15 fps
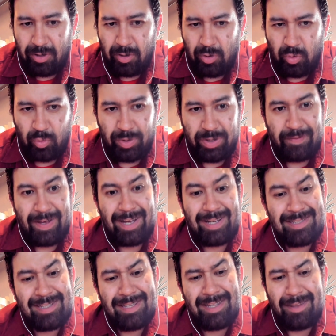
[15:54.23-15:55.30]
with the
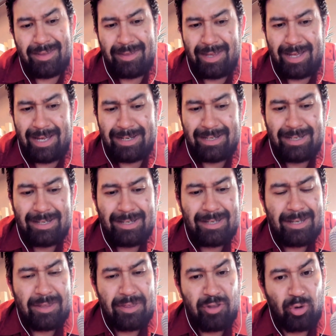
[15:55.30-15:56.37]
fact that
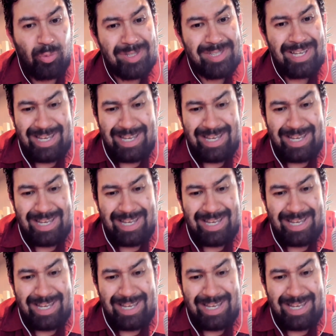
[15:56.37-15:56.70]
there was